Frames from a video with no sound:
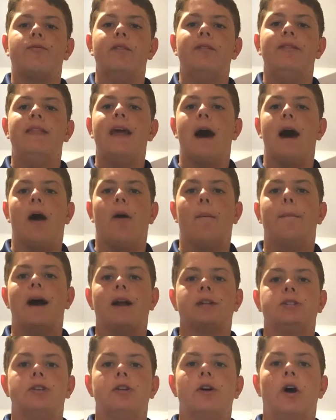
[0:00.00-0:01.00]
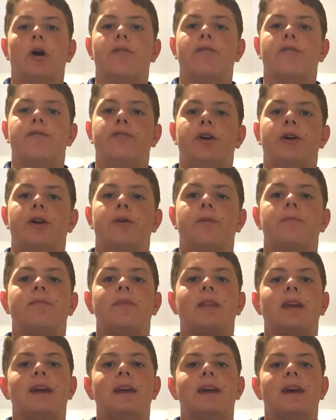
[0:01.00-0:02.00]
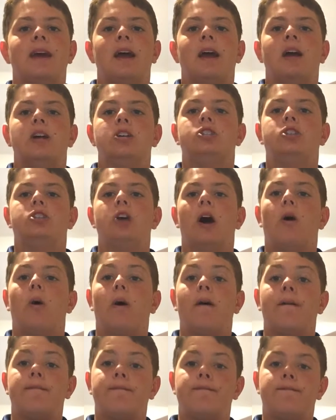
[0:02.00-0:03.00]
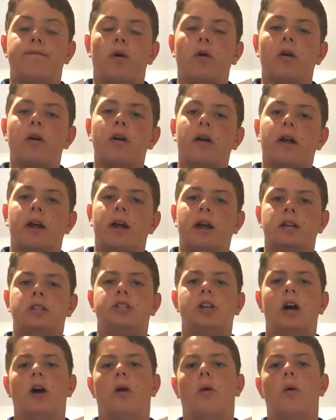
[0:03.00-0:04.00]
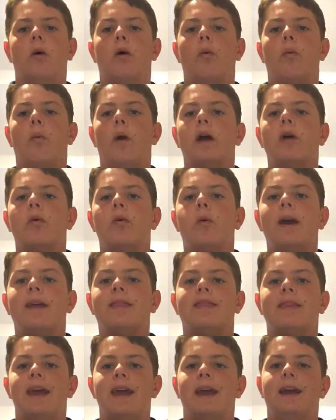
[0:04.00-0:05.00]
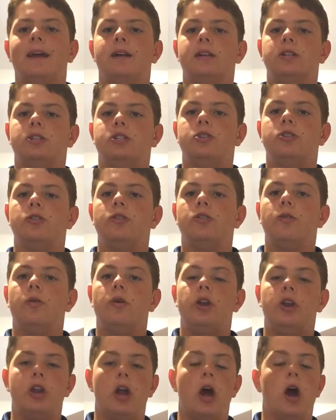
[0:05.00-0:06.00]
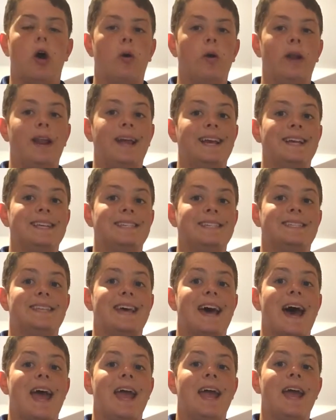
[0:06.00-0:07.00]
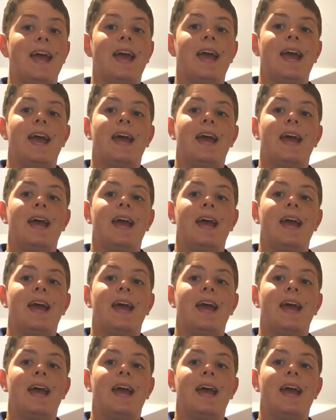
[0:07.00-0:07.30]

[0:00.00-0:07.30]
now, back to the overview. So, one quick thing to note is that